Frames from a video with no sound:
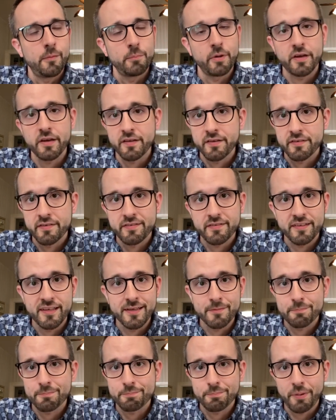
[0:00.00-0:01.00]
because
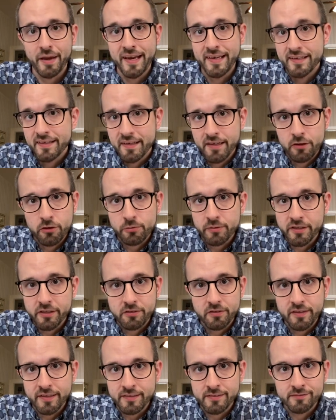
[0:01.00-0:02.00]
it painted Hillary
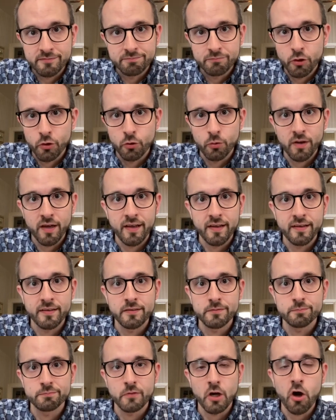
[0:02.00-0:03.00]
Clinton, who
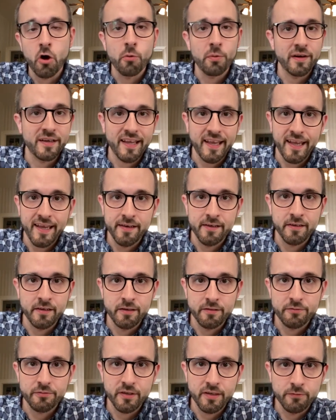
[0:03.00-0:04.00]
I already had an
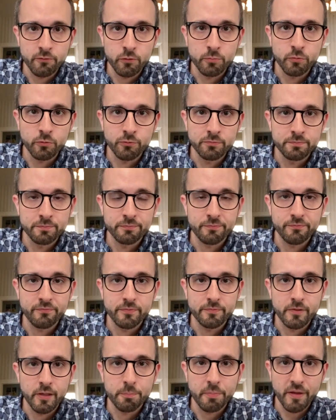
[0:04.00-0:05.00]
unfavorable
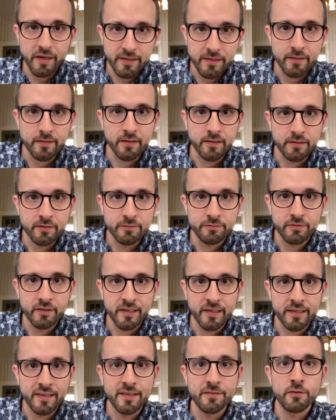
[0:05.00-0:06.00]
opinion of,
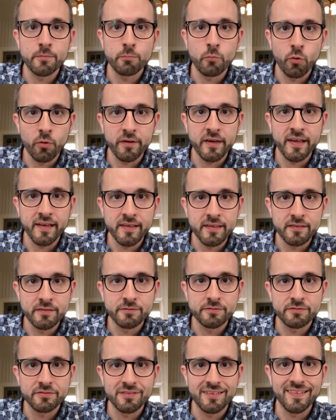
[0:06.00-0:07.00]
in an even more
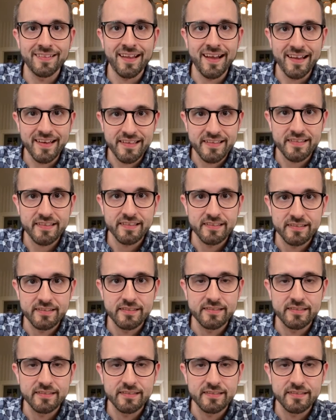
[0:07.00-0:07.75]
negative light.